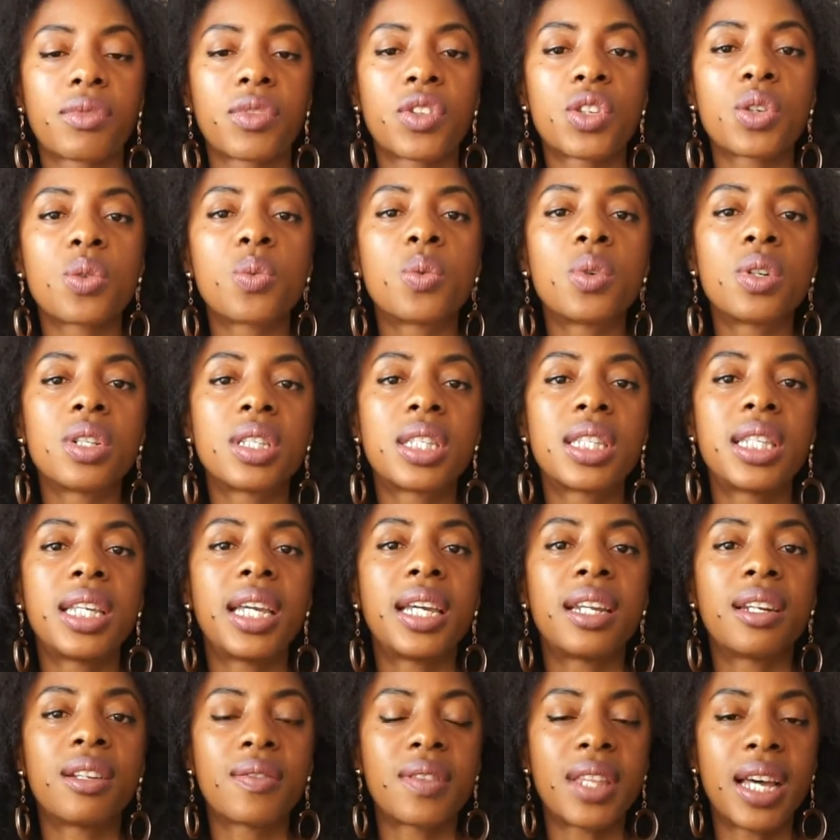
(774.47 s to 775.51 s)
Towards the
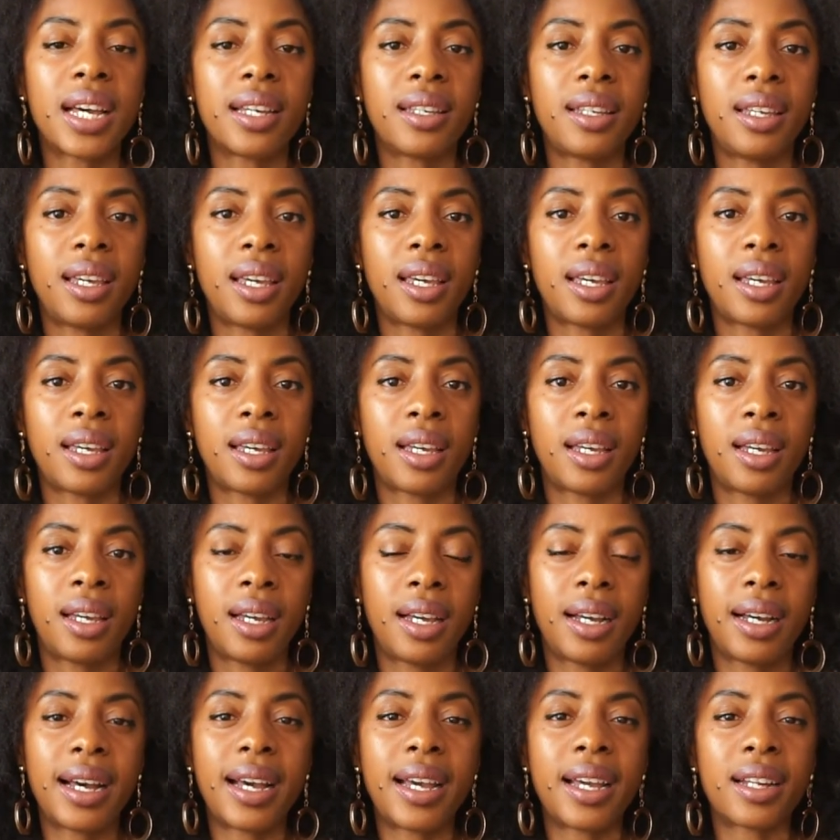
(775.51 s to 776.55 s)
end of that year,
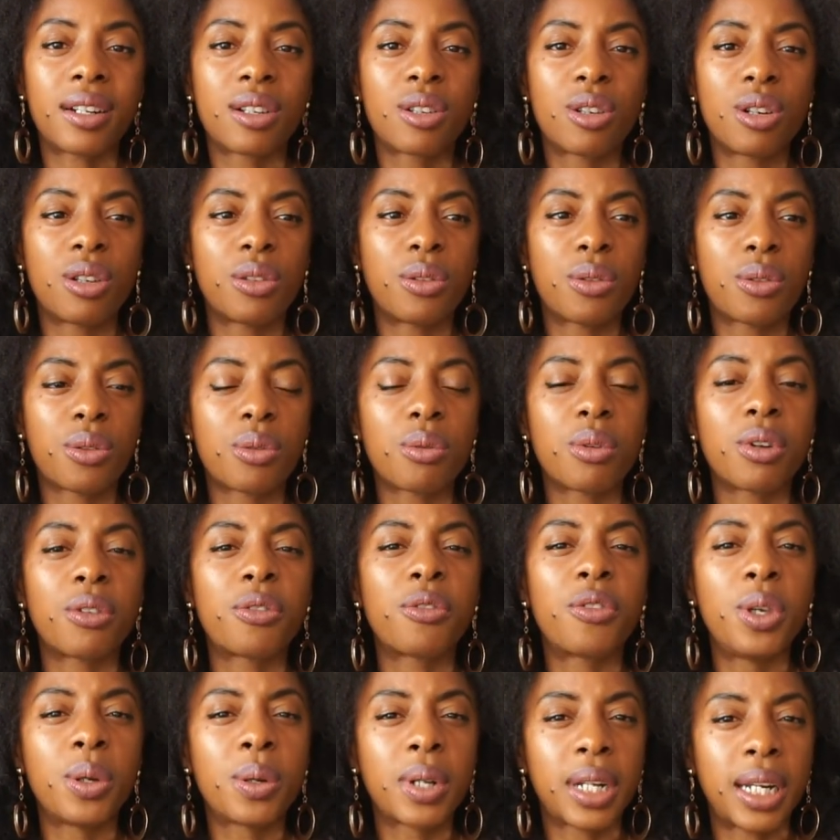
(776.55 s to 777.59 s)
I had gone through a
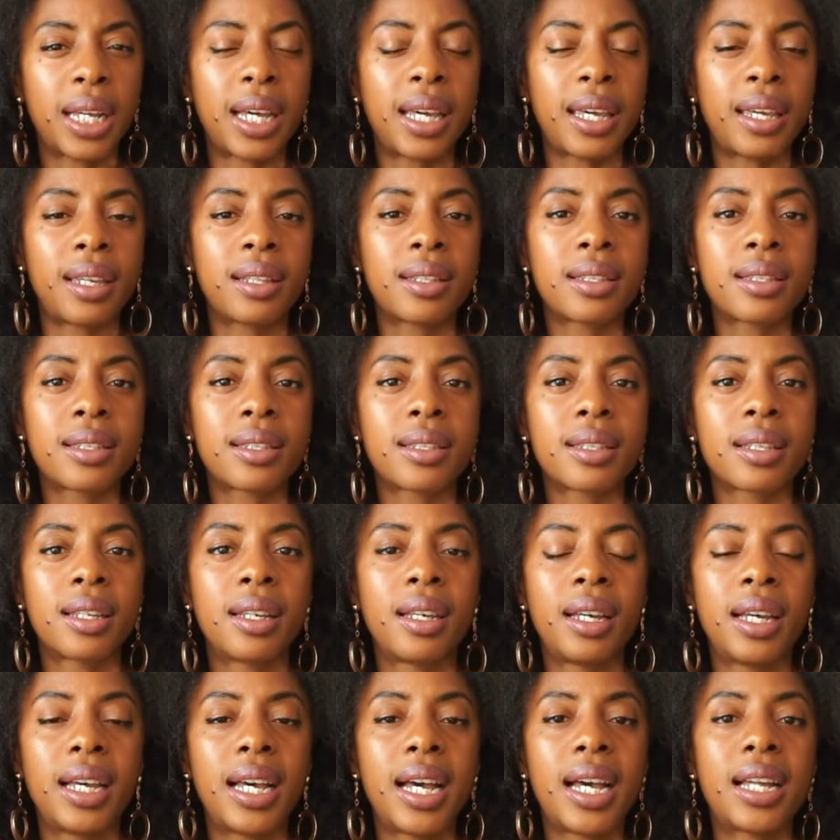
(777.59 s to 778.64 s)
few clients,
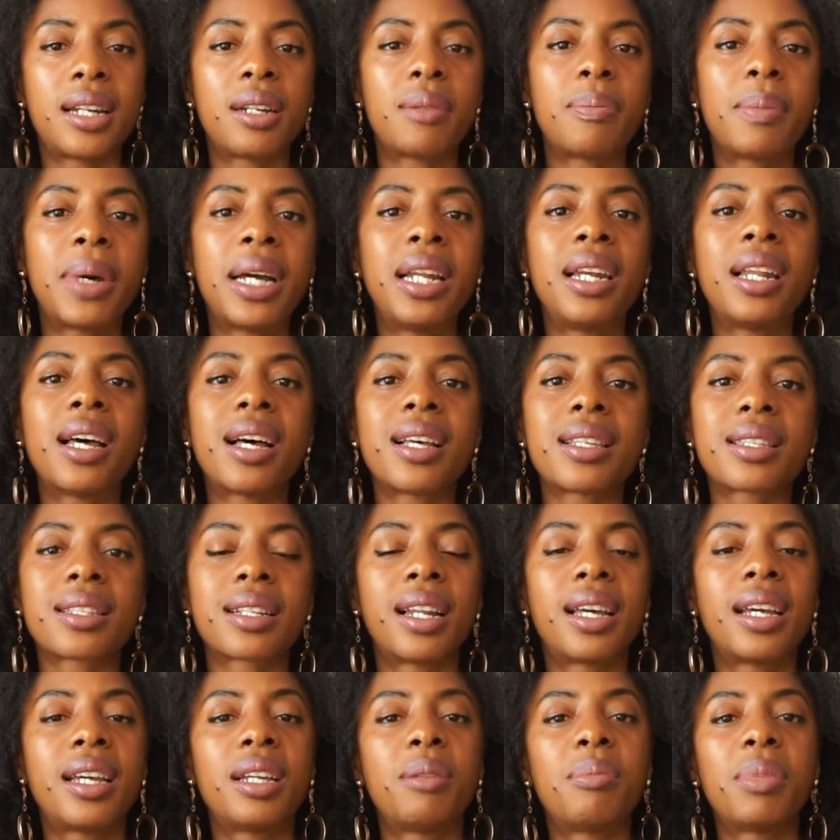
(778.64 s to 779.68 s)
and my last
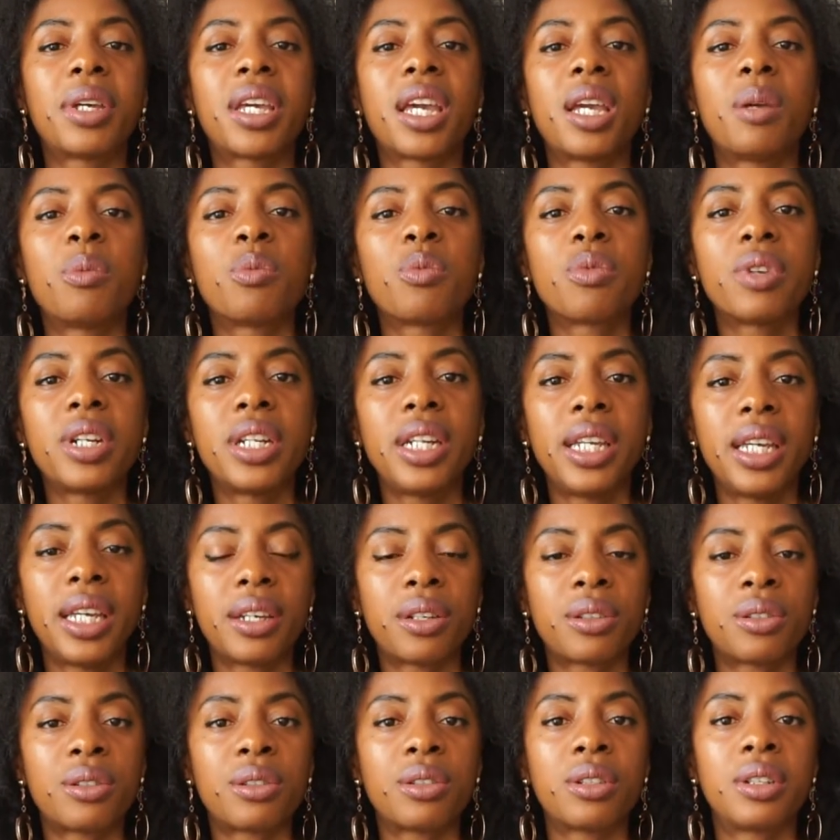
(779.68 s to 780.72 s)
client became really
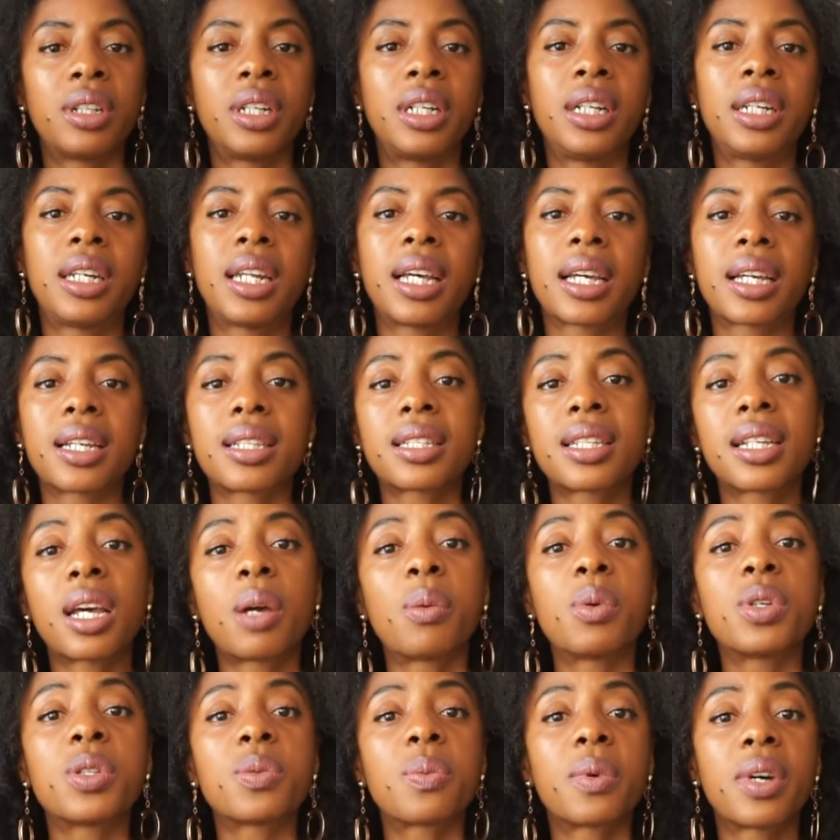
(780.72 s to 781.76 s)
ill. Like I said, I
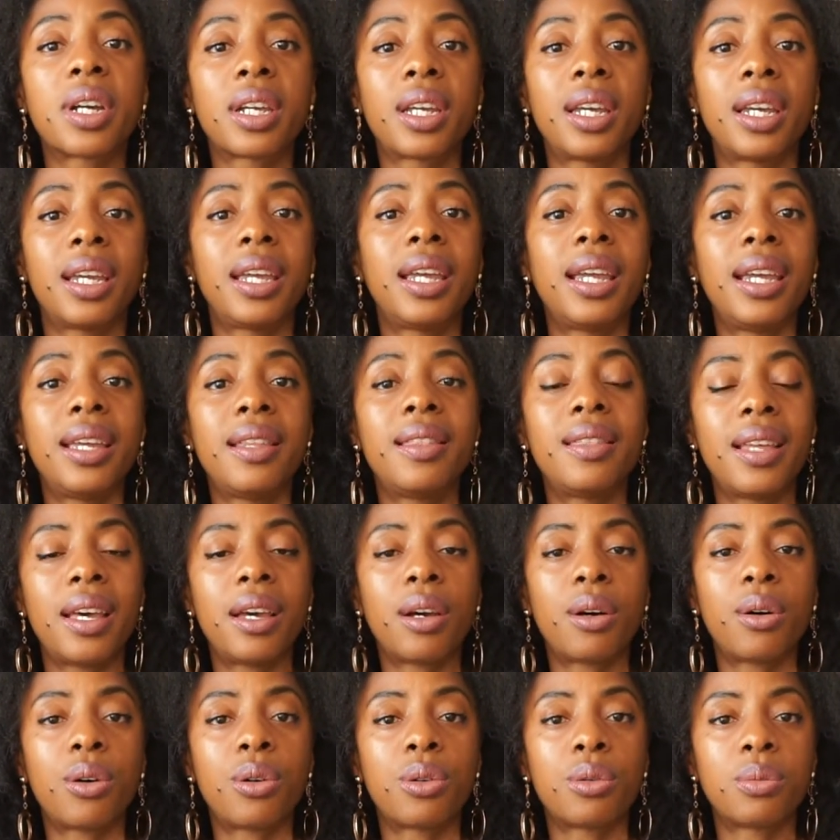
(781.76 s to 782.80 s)
was working in their
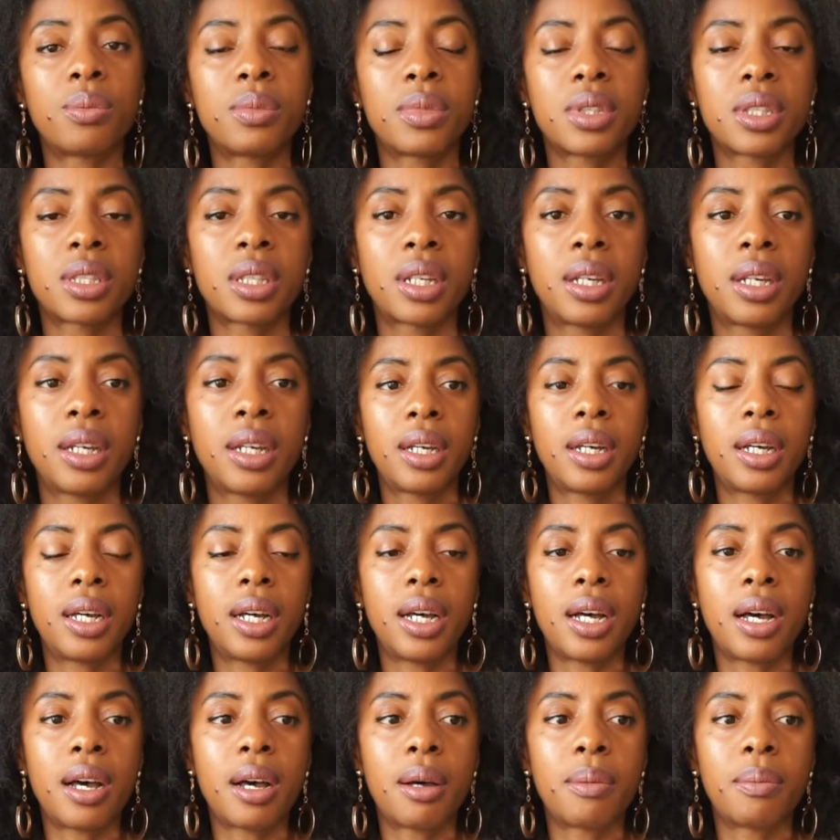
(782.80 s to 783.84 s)
homes,
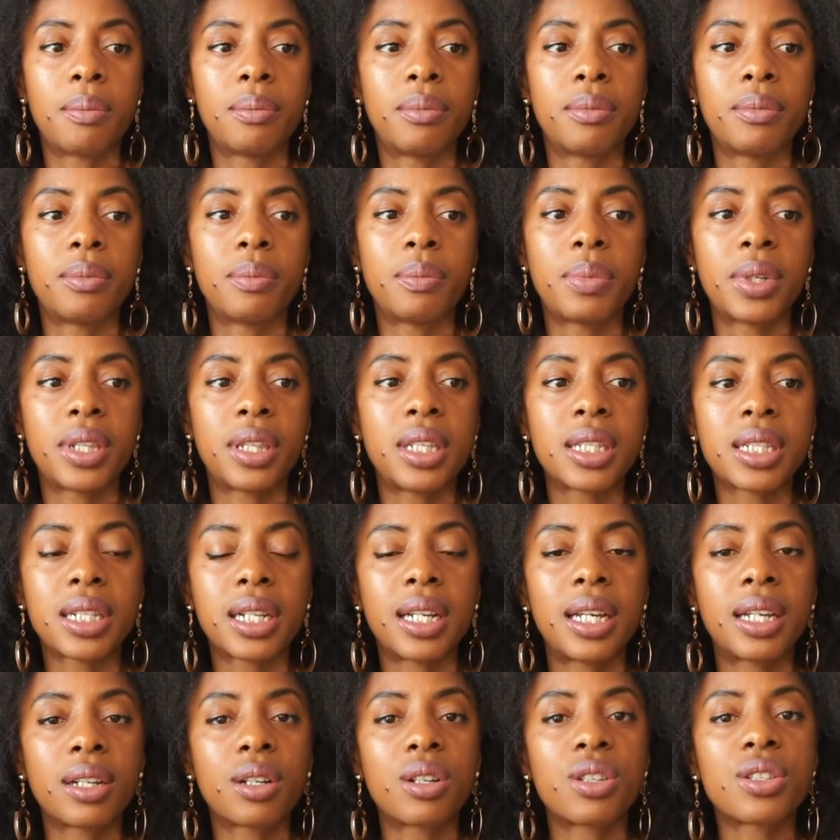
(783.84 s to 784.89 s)
but this
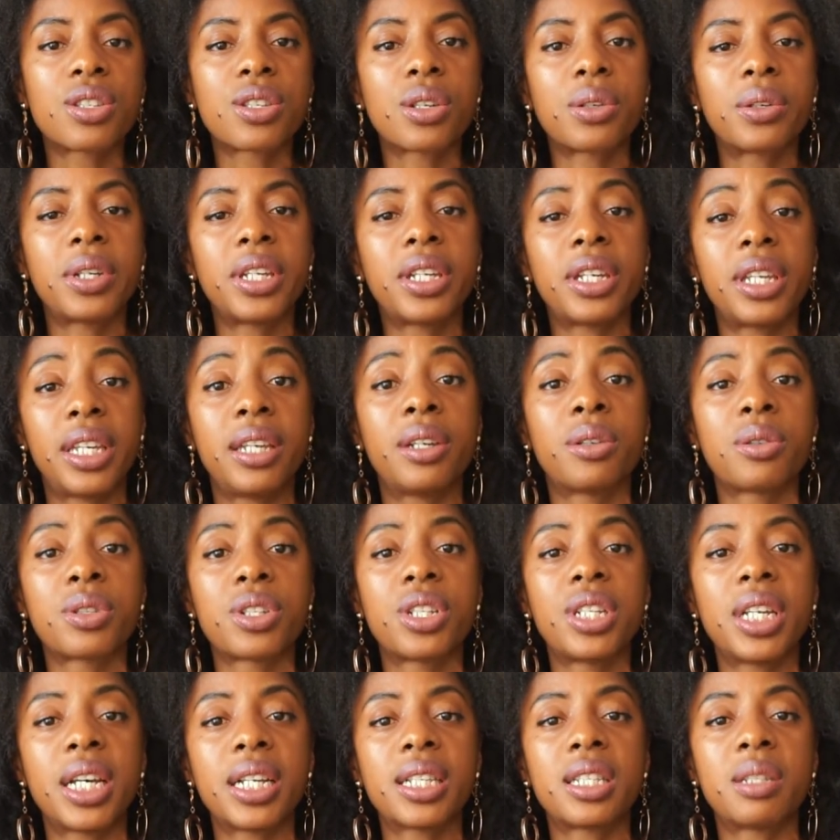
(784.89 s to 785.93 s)
client got so ill
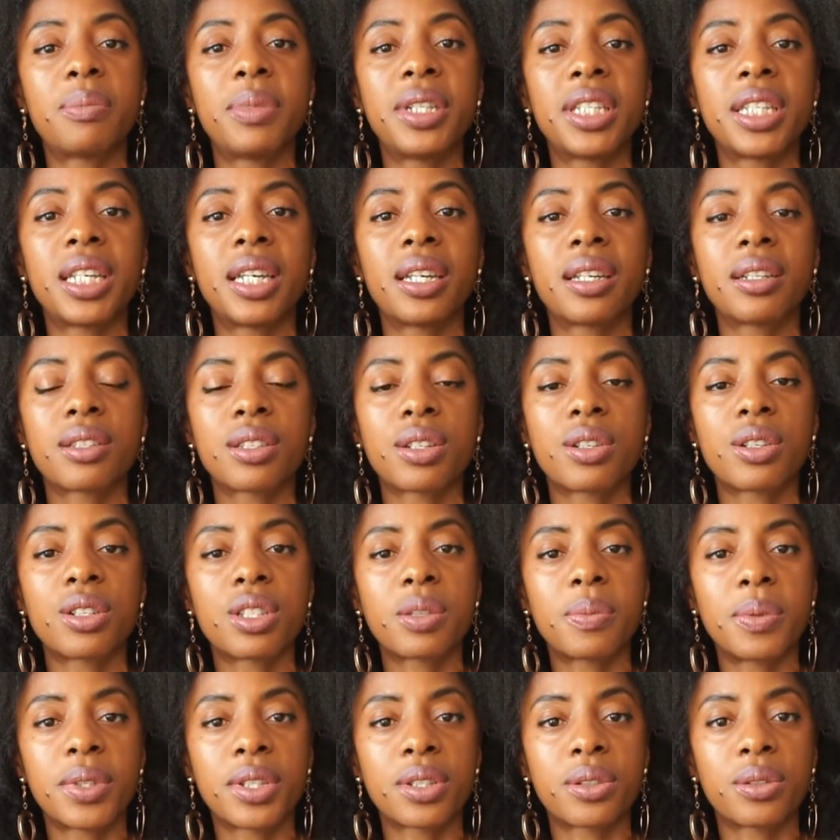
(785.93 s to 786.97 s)
she had to be taken to
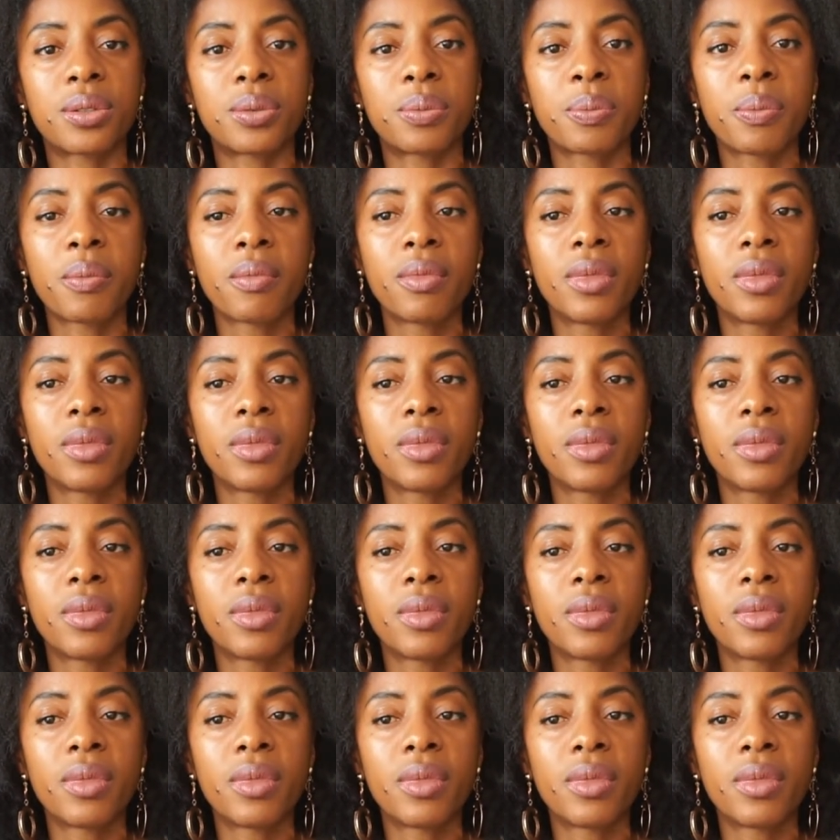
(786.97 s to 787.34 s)
hospital.